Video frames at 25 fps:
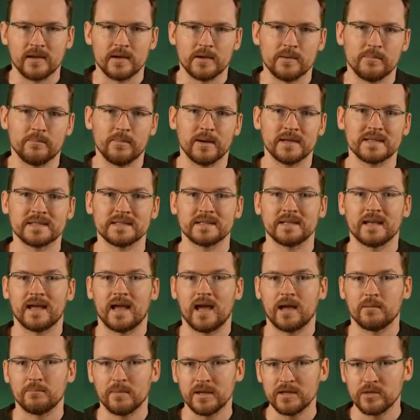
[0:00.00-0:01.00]
But
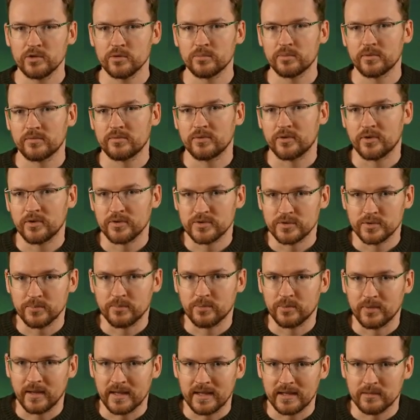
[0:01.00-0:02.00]
I bet you prefer to
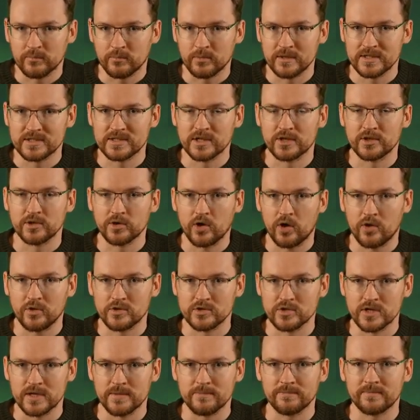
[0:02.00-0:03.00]
play with
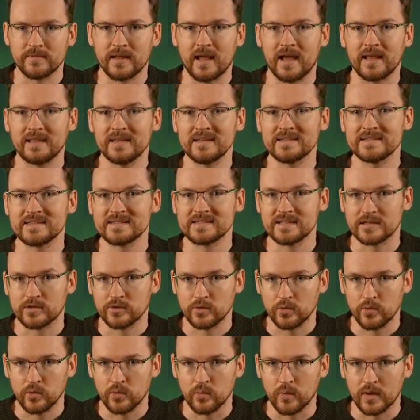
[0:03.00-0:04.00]
technology, and this is a
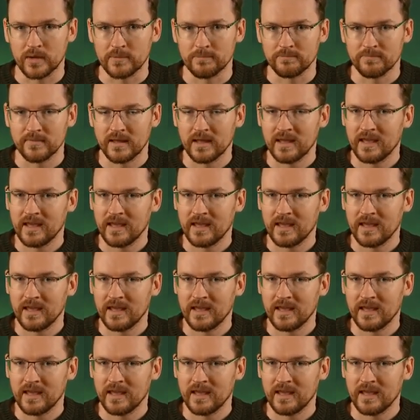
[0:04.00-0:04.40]
cool one.